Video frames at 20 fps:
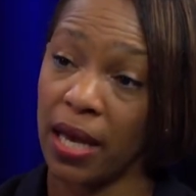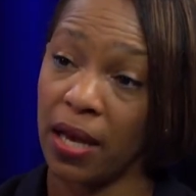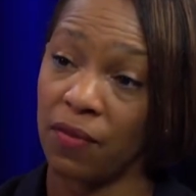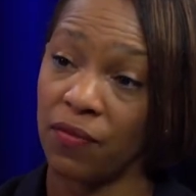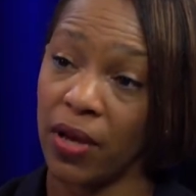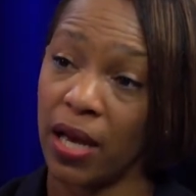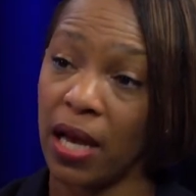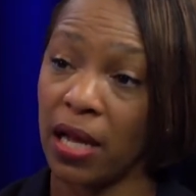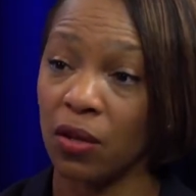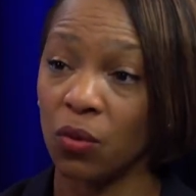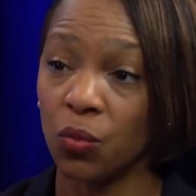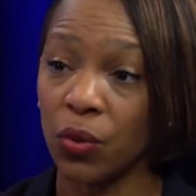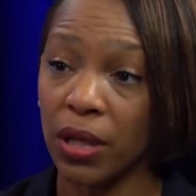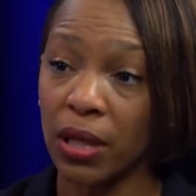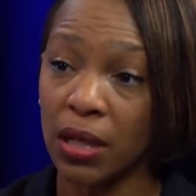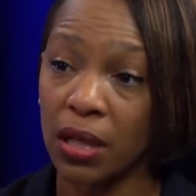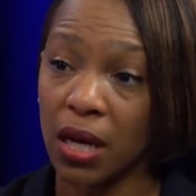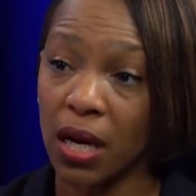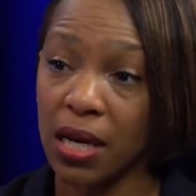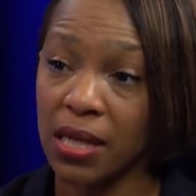have a
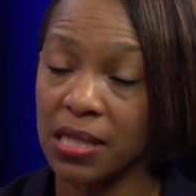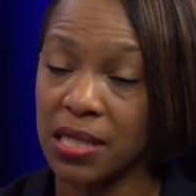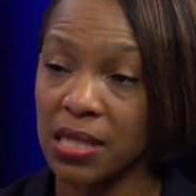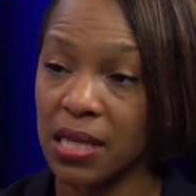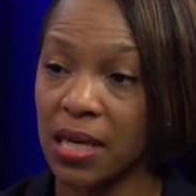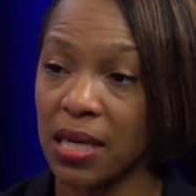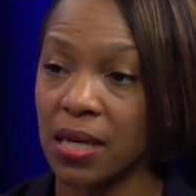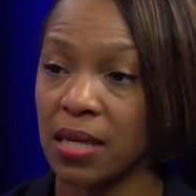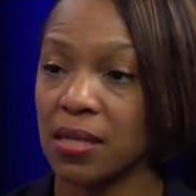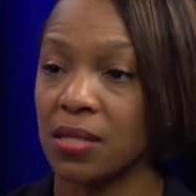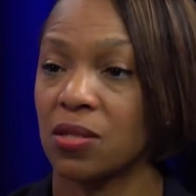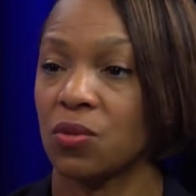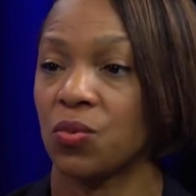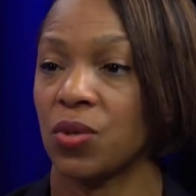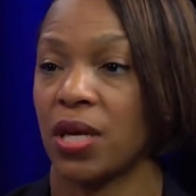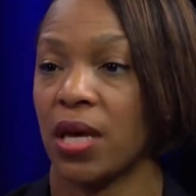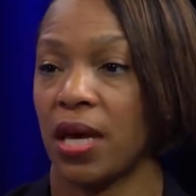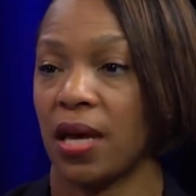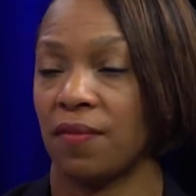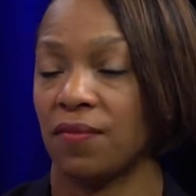Halloween contest,
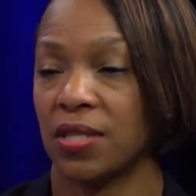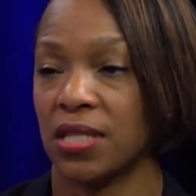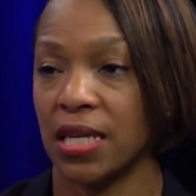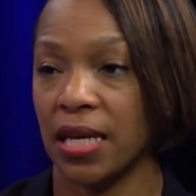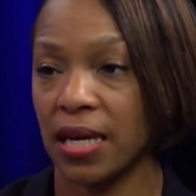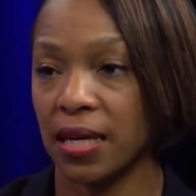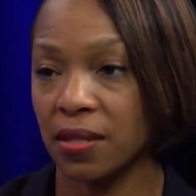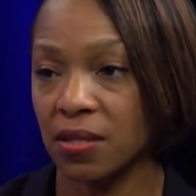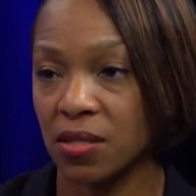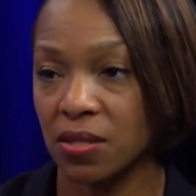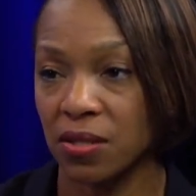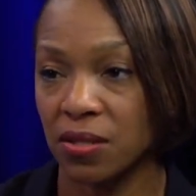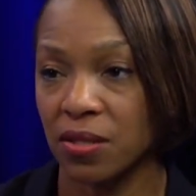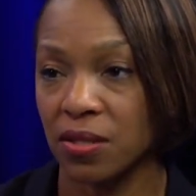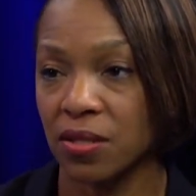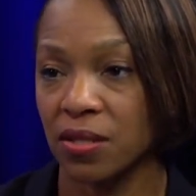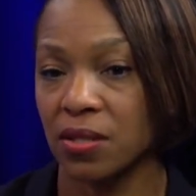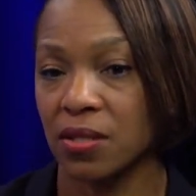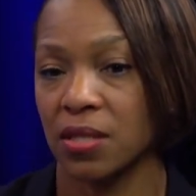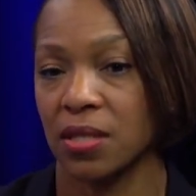we have
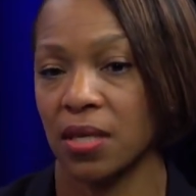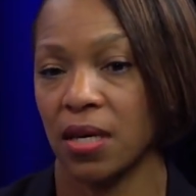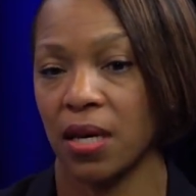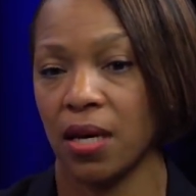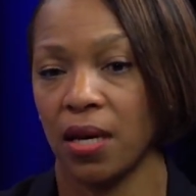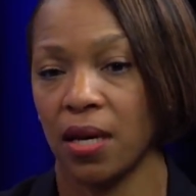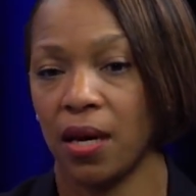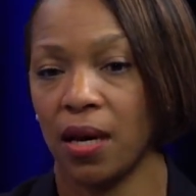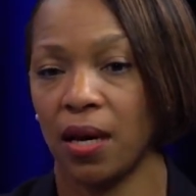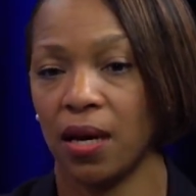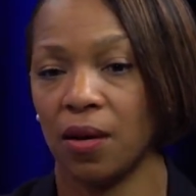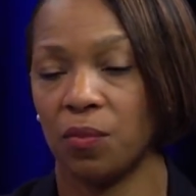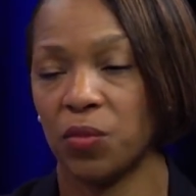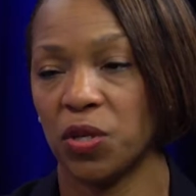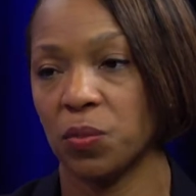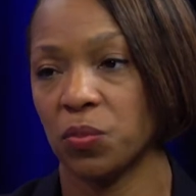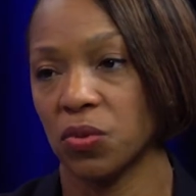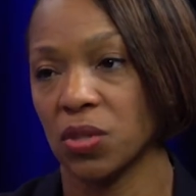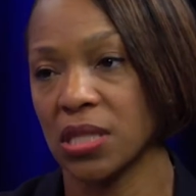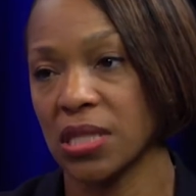dancers, uh,
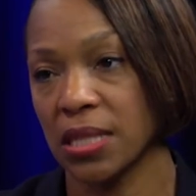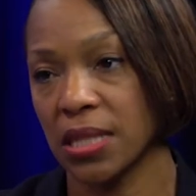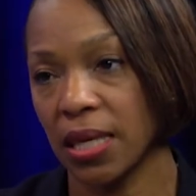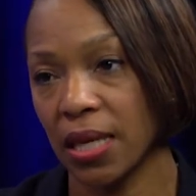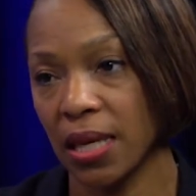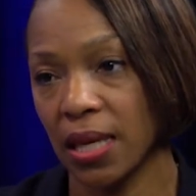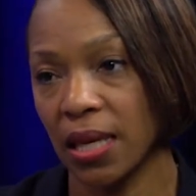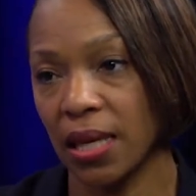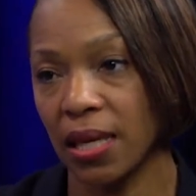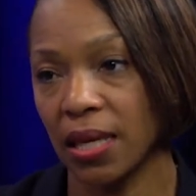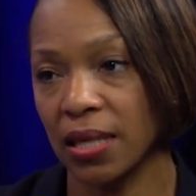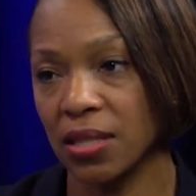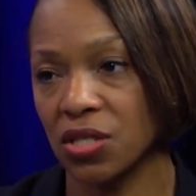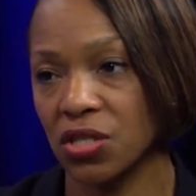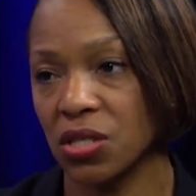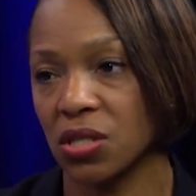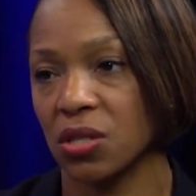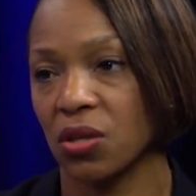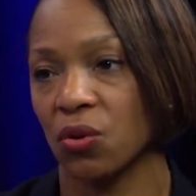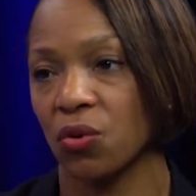people sing. It's
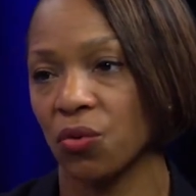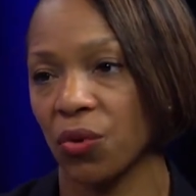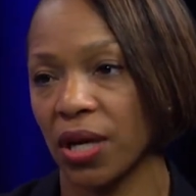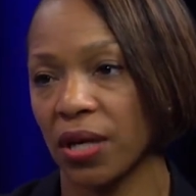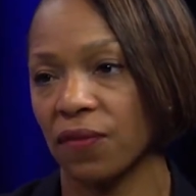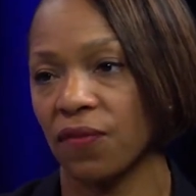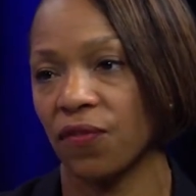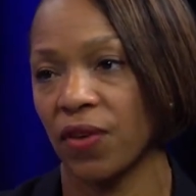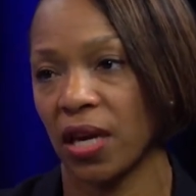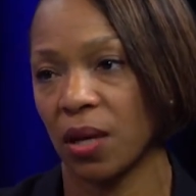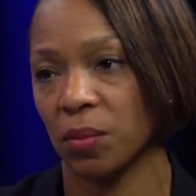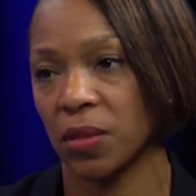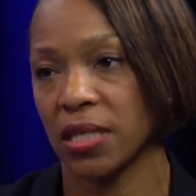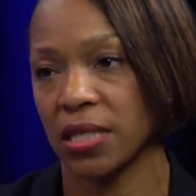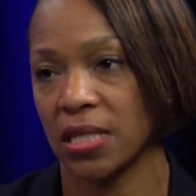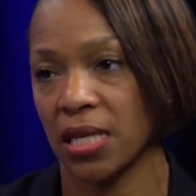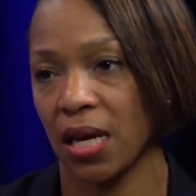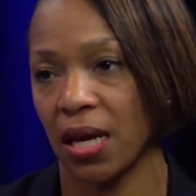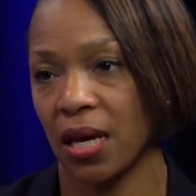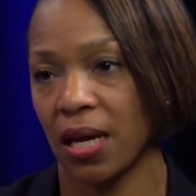just a great family
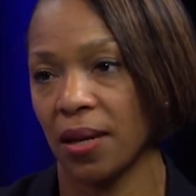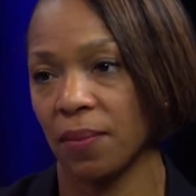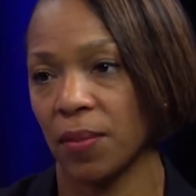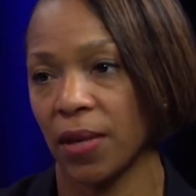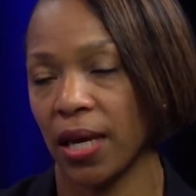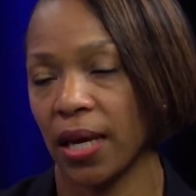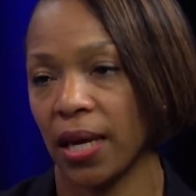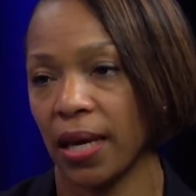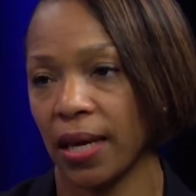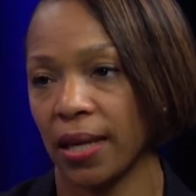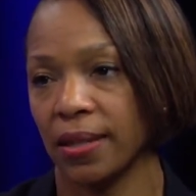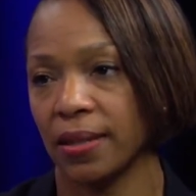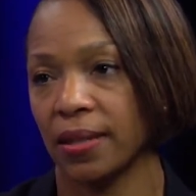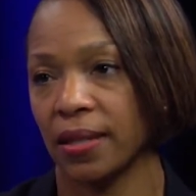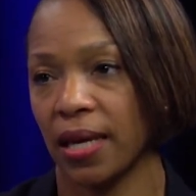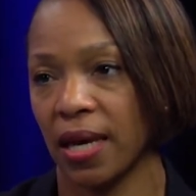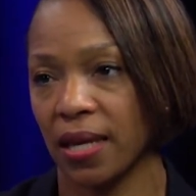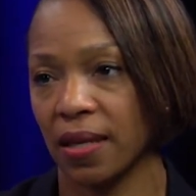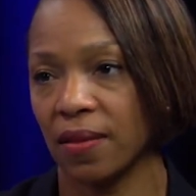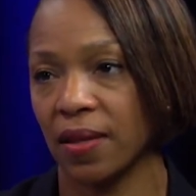time, and
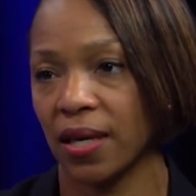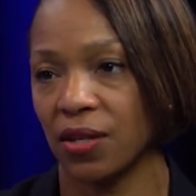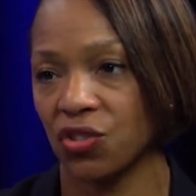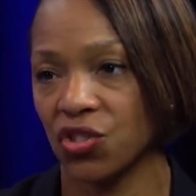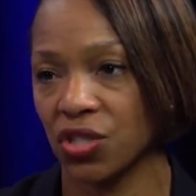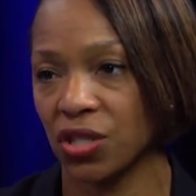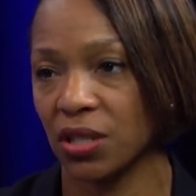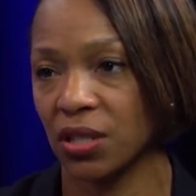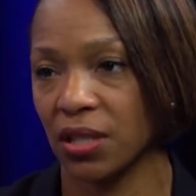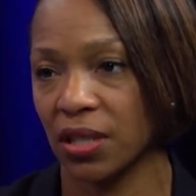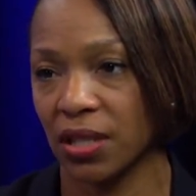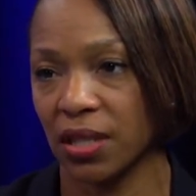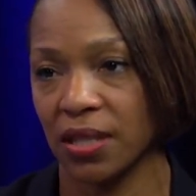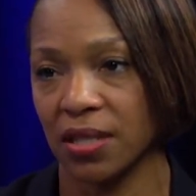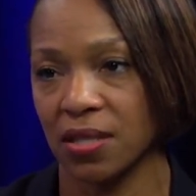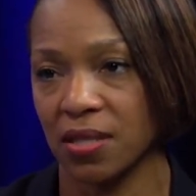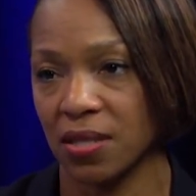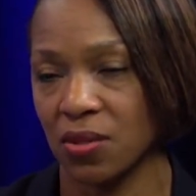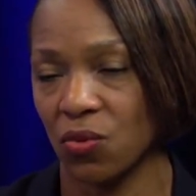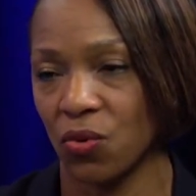getting that chili
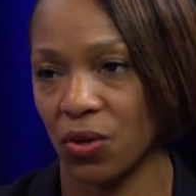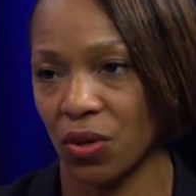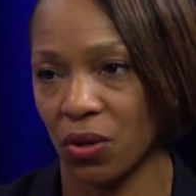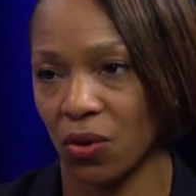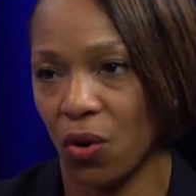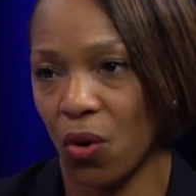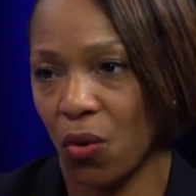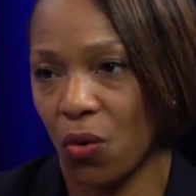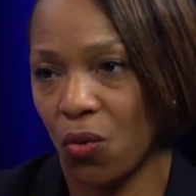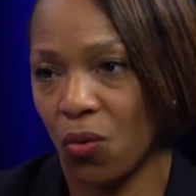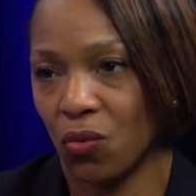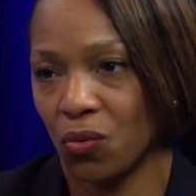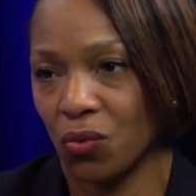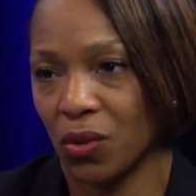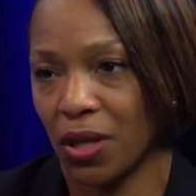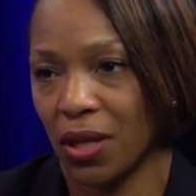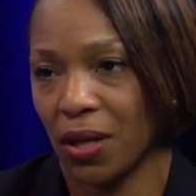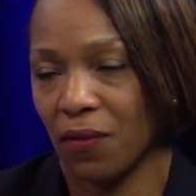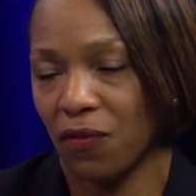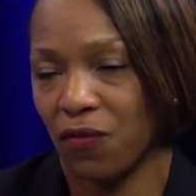is on a cold
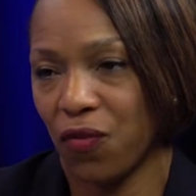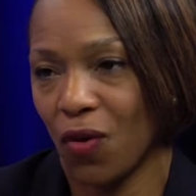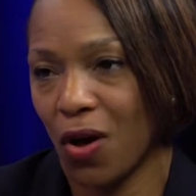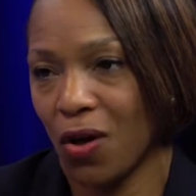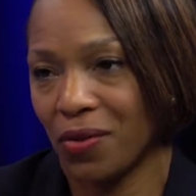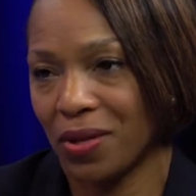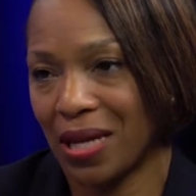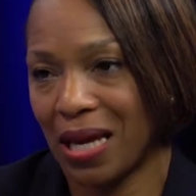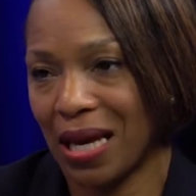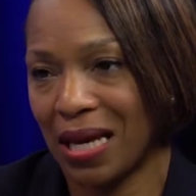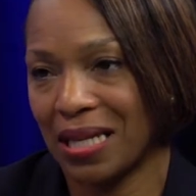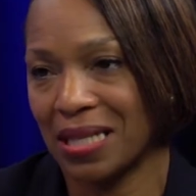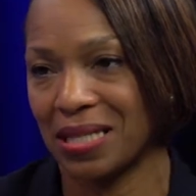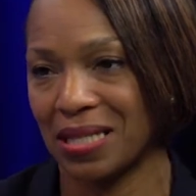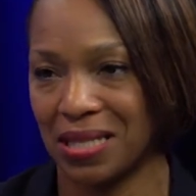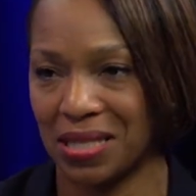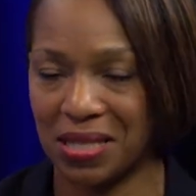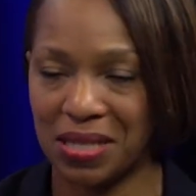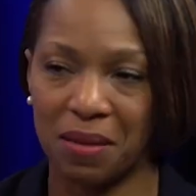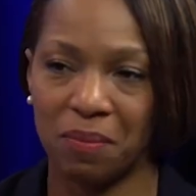fall night
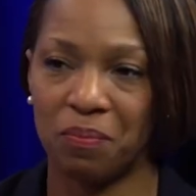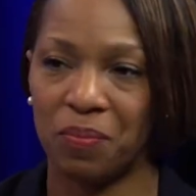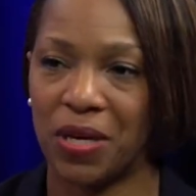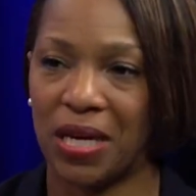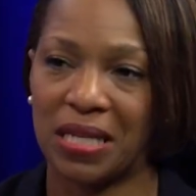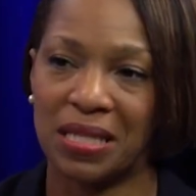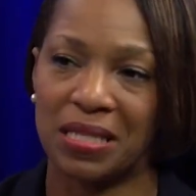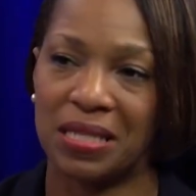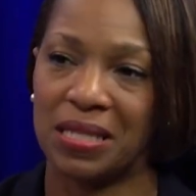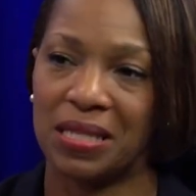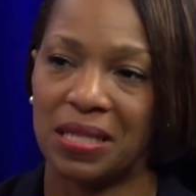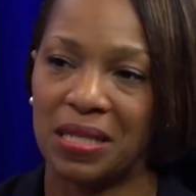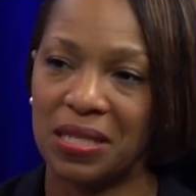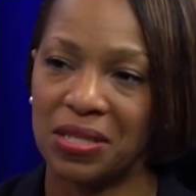is the best.